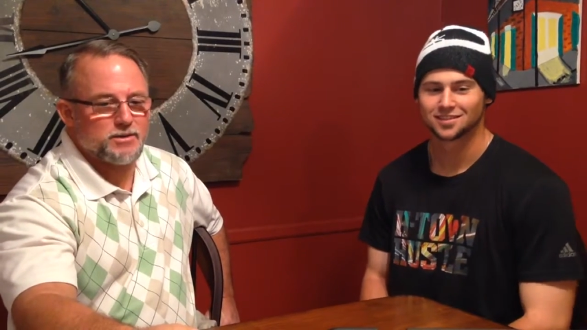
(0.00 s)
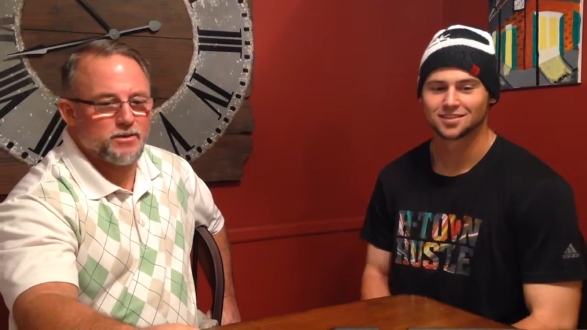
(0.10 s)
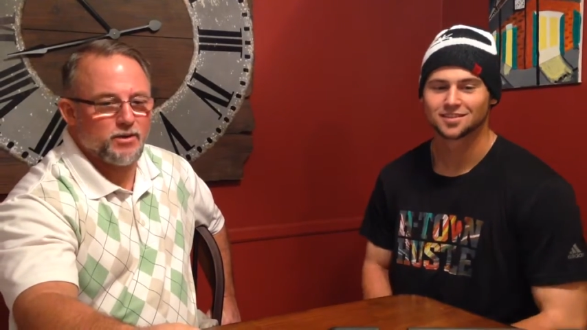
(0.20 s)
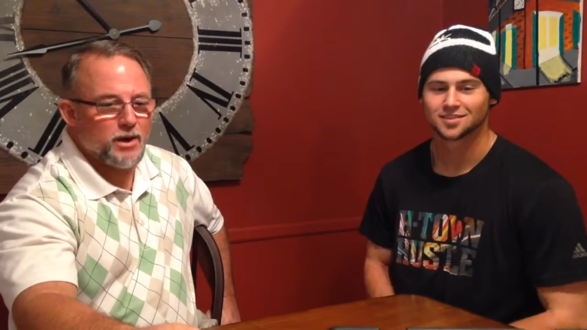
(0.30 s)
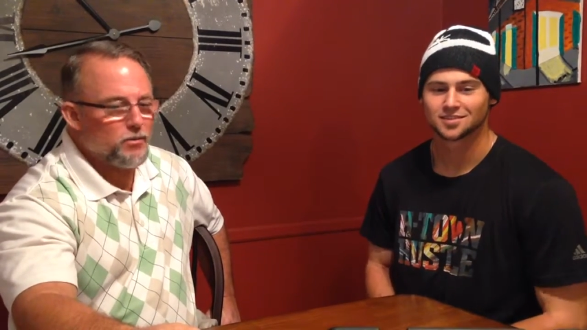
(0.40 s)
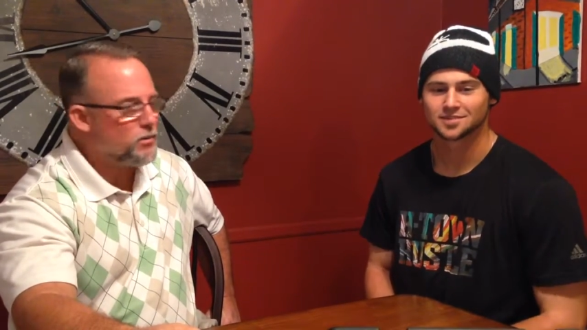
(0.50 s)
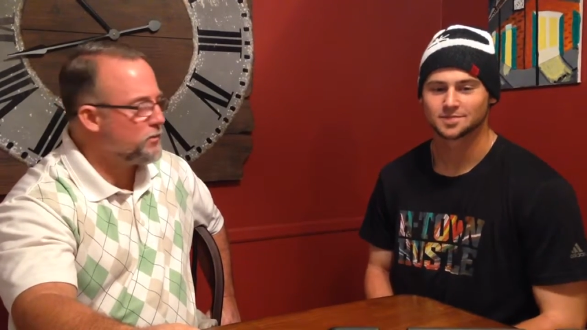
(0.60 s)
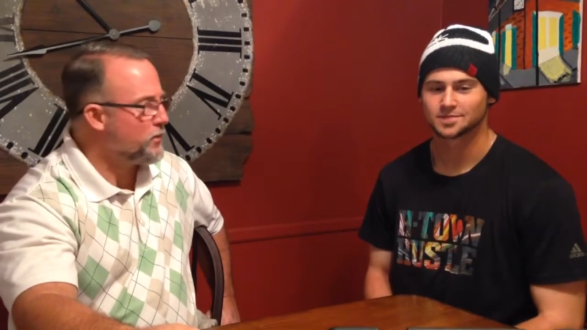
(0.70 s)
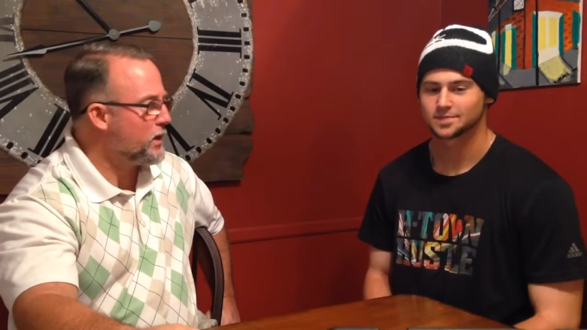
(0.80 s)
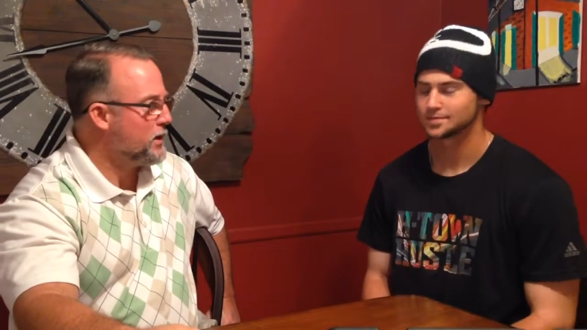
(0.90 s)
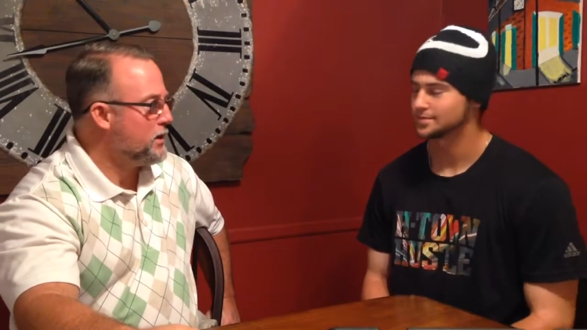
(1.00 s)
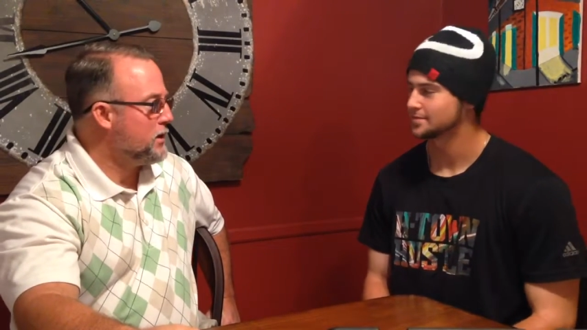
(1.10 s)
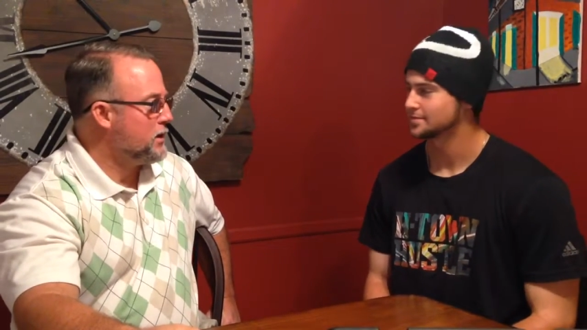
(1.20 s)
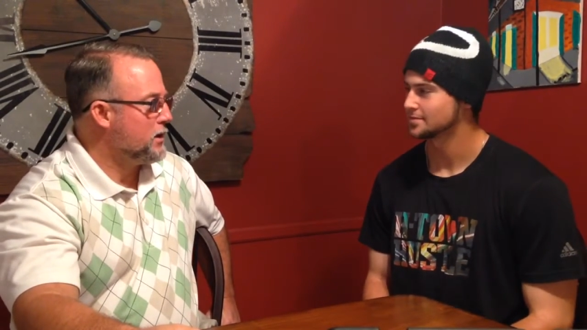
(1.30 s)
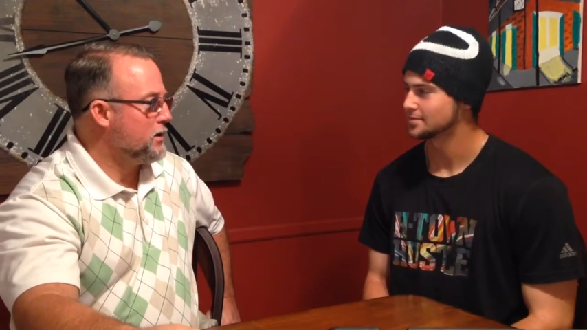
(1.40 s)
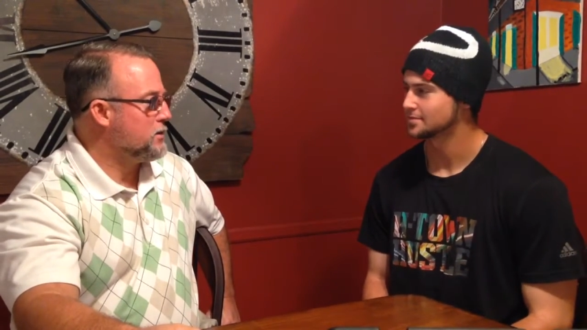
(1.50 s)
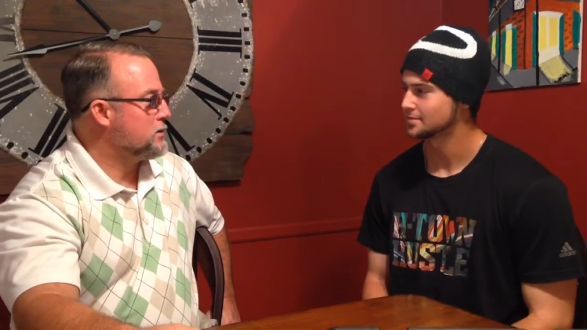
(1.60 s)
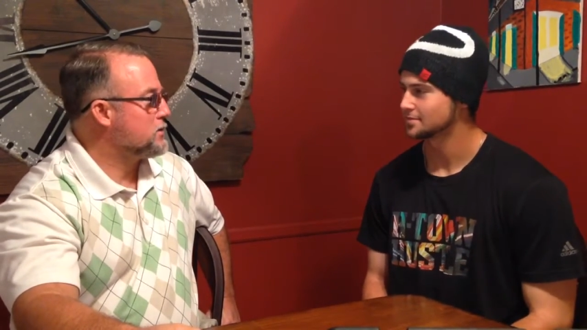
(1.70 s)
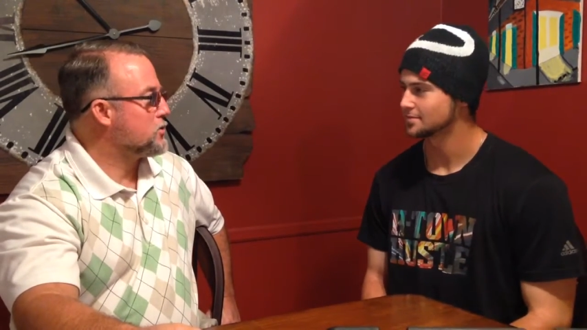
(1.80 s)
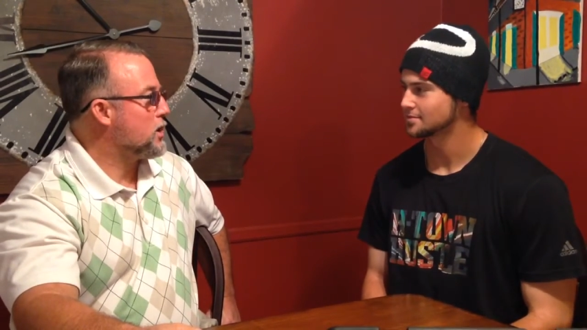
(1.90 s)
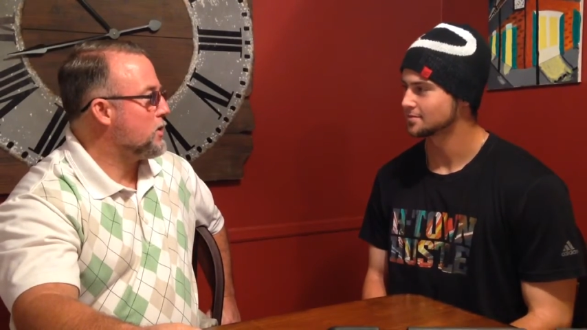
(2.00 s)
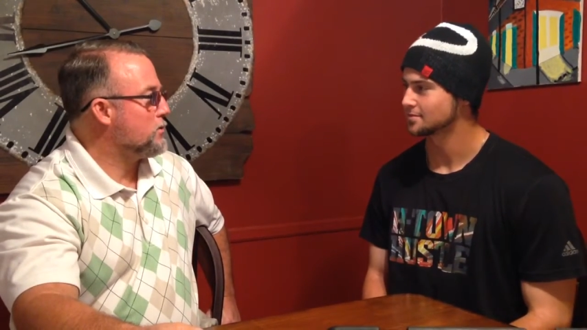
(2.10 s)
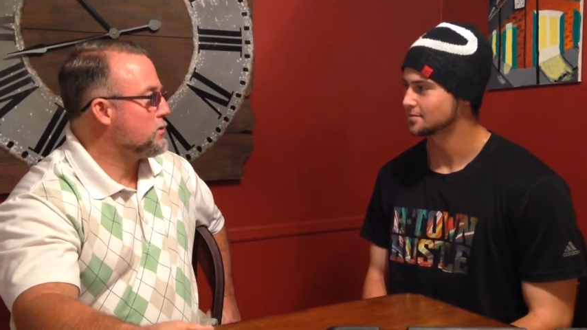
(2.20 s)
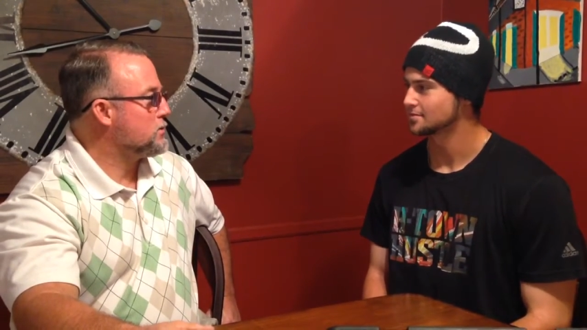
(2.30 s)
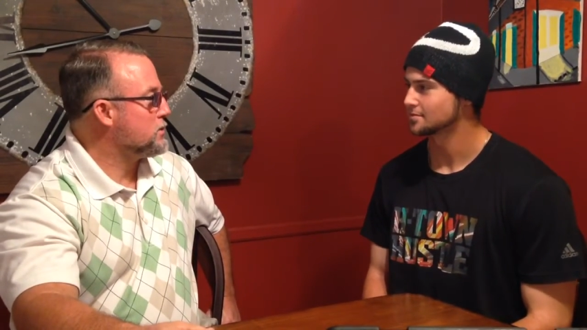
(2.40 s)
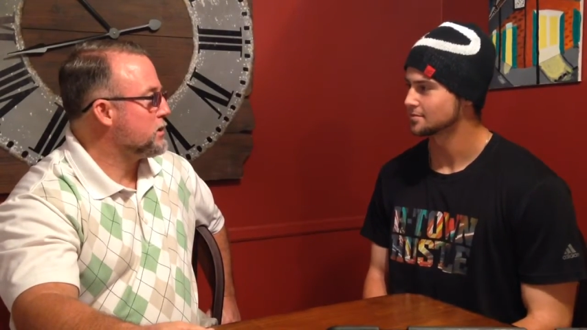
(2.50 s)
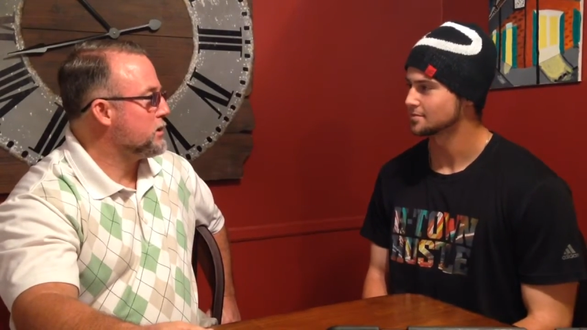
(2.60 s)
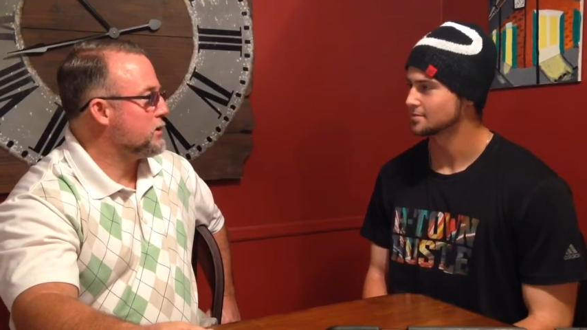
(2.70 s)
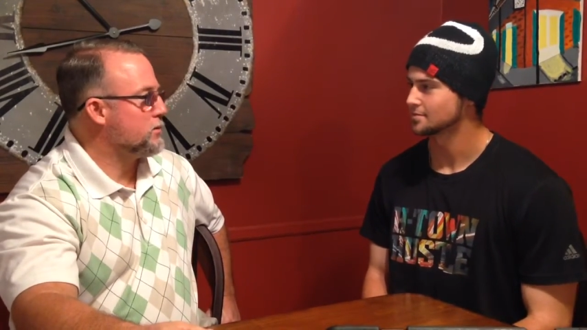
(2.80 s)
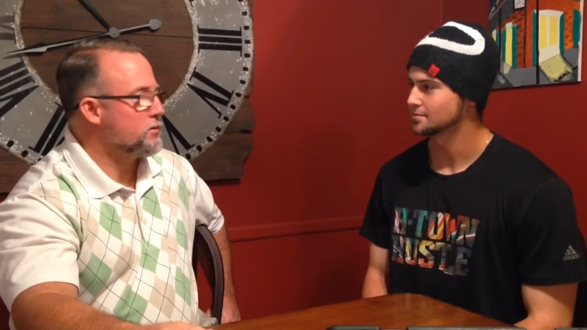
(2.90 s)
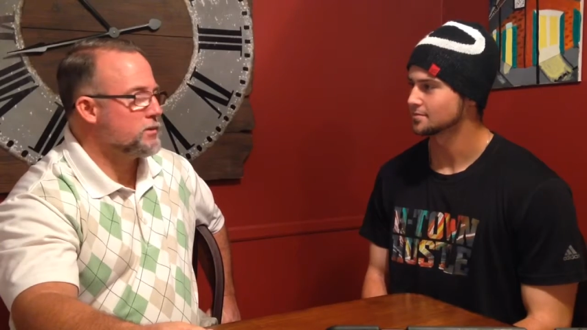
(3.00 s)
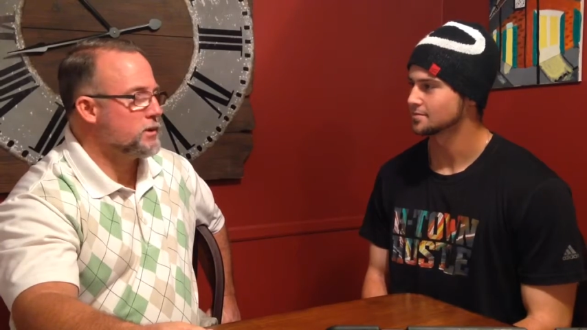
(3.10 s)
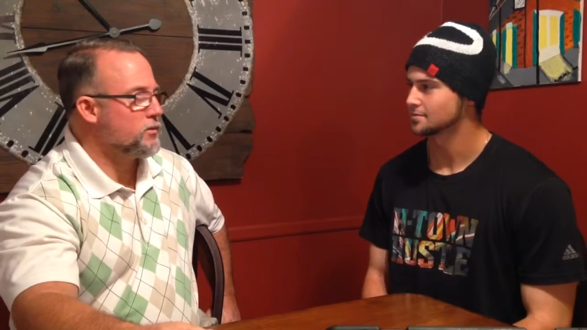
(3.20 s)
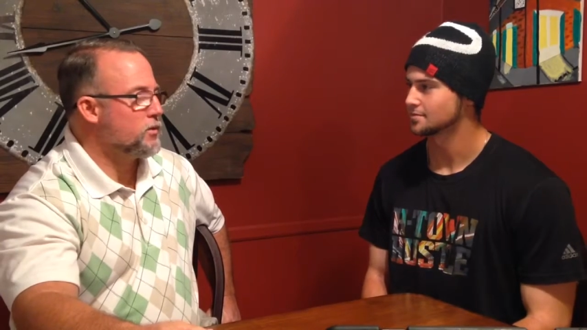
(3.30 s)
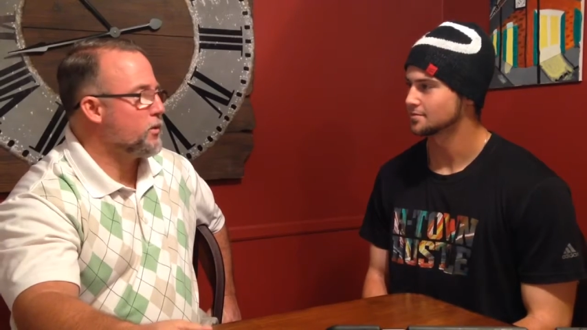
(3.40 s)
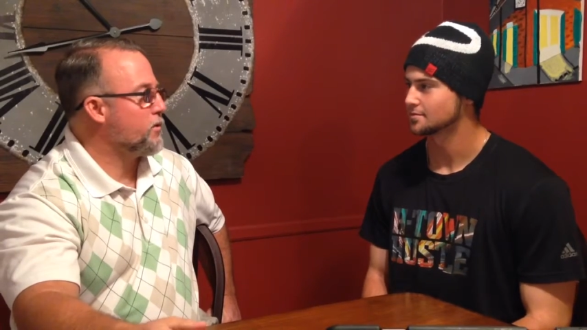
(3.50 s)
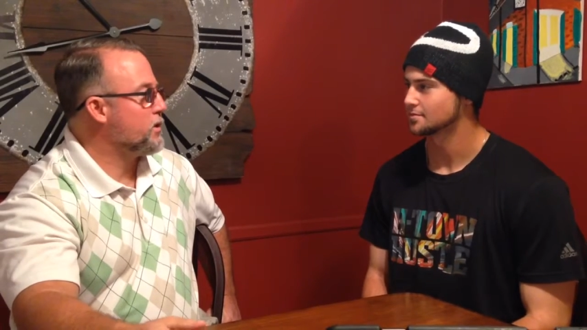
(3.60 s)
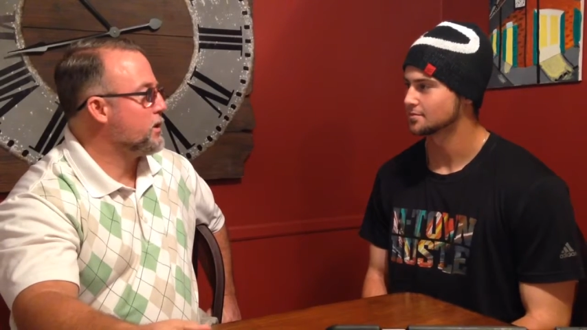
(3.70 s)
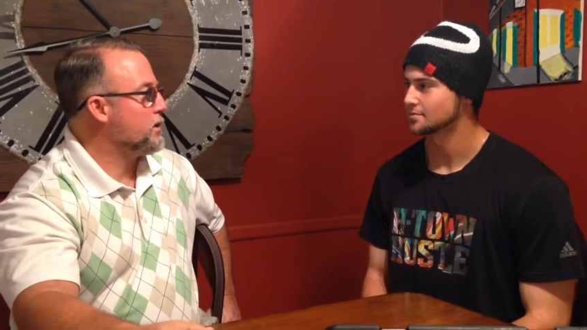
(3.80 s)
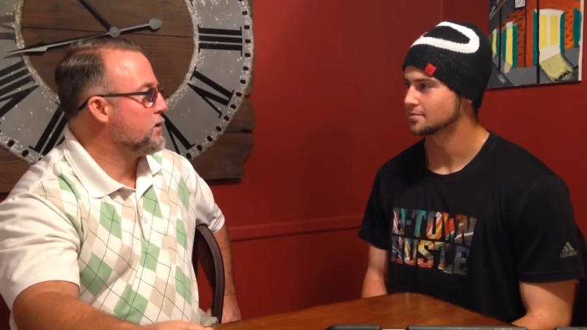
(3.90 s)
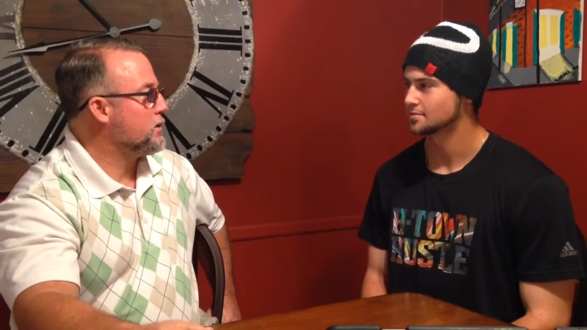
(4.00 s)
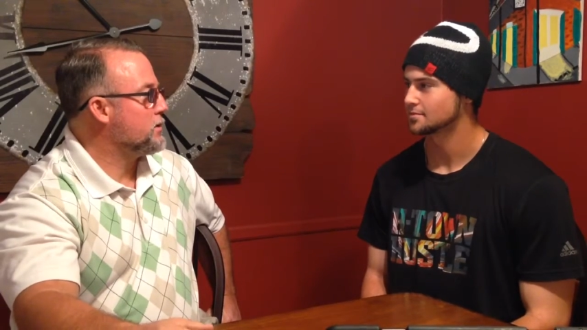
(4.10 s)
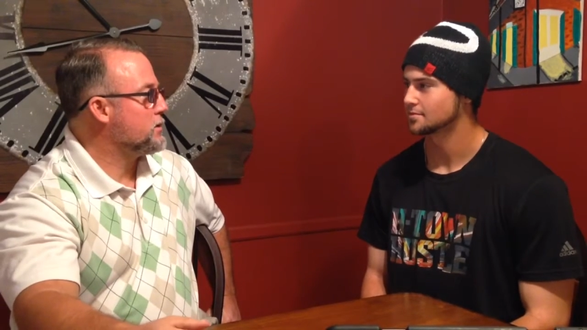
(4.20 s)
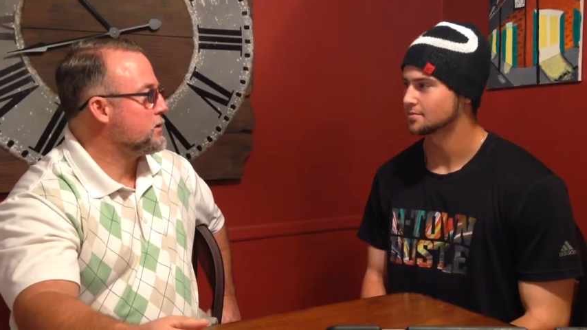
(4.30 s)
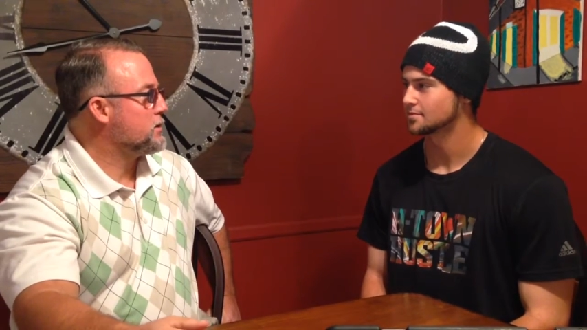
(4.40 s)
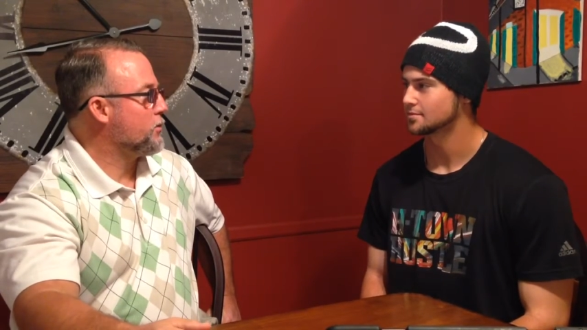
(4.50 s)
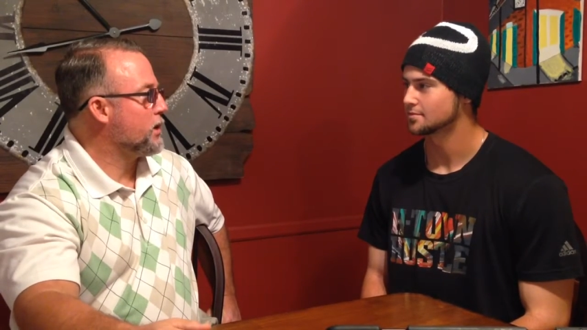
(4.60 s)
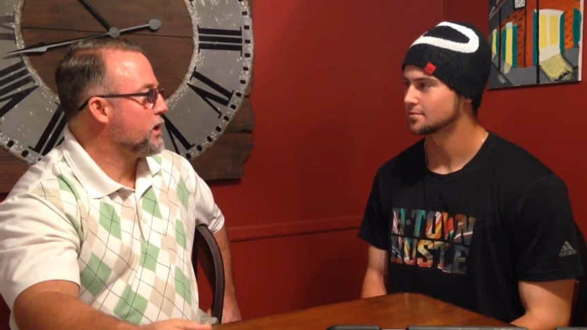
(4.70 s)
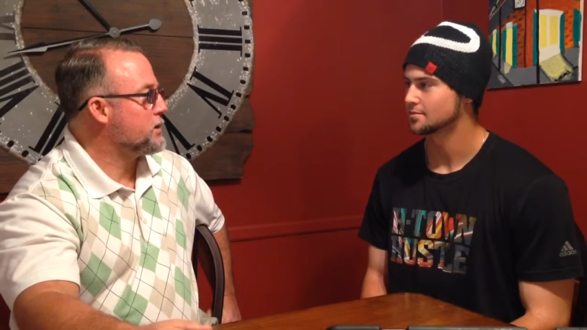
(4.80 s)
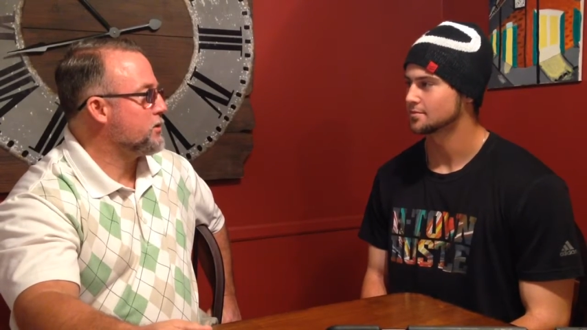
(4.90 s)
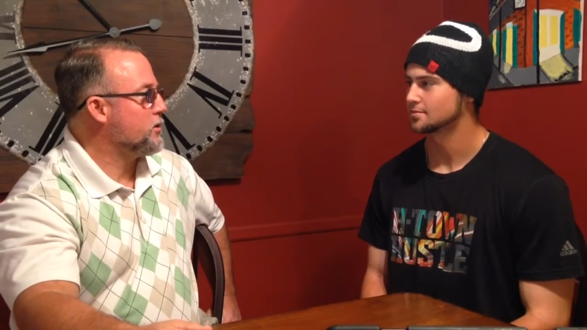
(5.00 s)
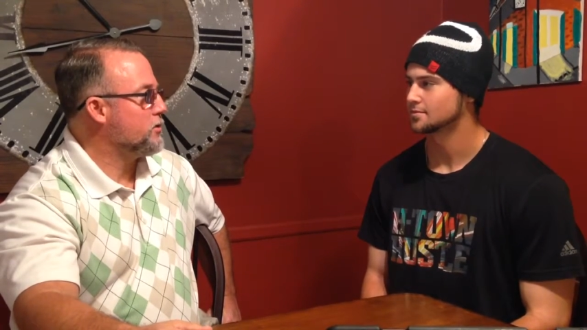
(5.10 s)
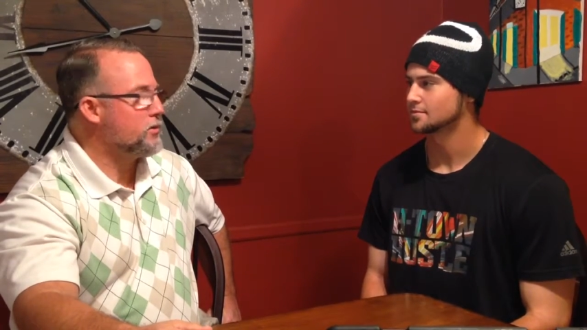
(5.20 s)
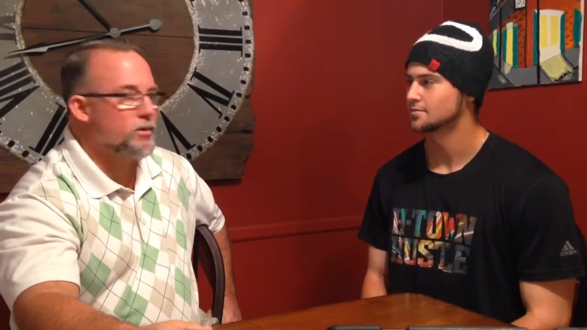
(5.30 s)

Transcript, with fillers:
Speaker 1: So yeah, we'll you know travel, uh, you know, do everything uh, that we like to do.